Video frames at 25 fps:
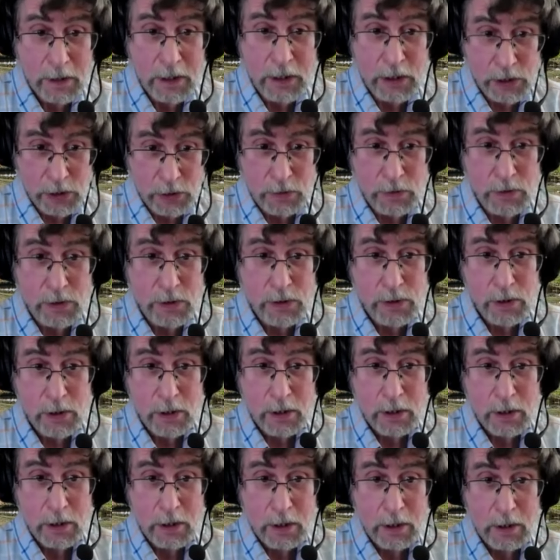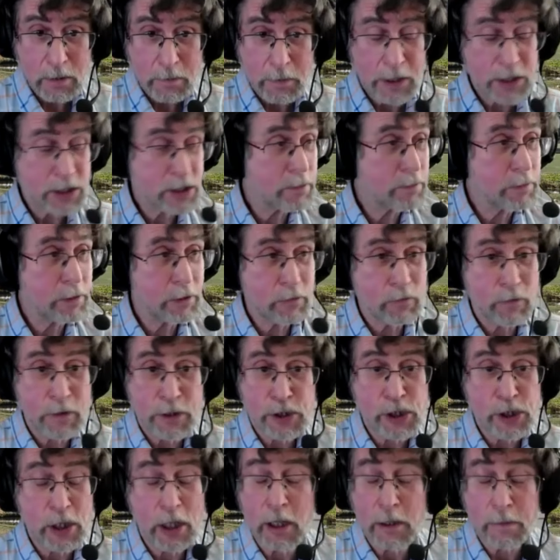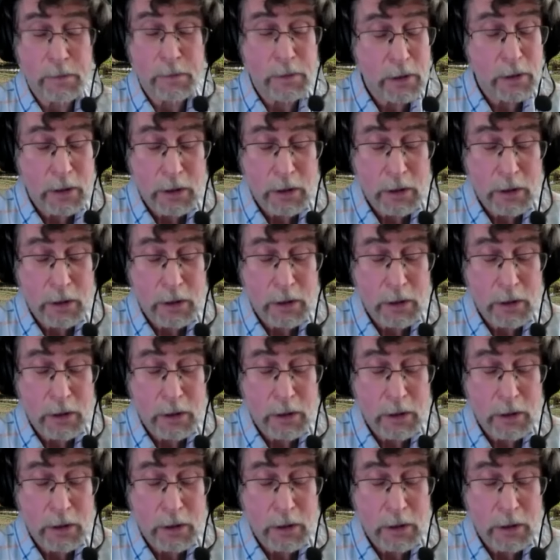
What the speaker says: issues by simply reaching up.